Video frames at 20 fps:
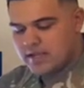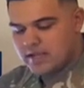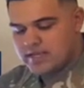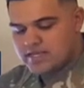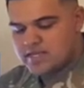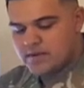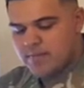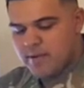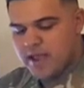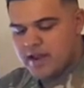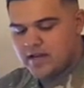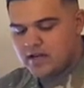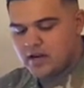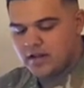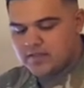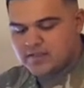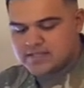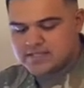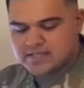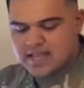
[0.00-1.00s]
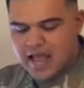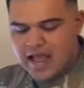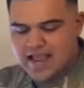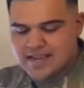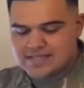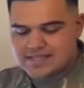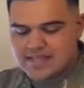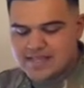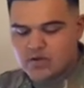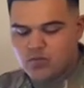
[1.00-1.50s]
Depending on the
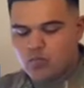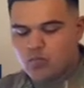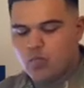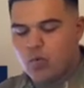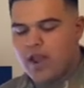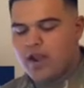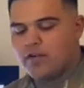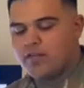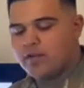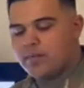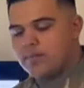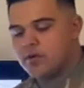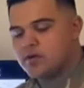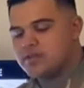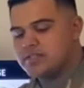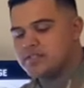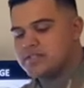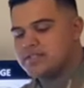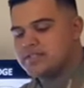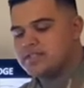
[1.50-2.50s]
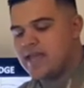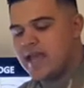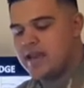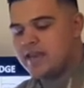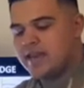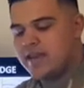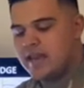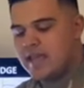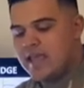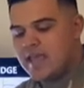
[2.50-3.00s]
size and where the person is
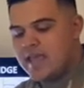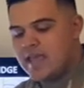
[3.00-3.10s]
standing, it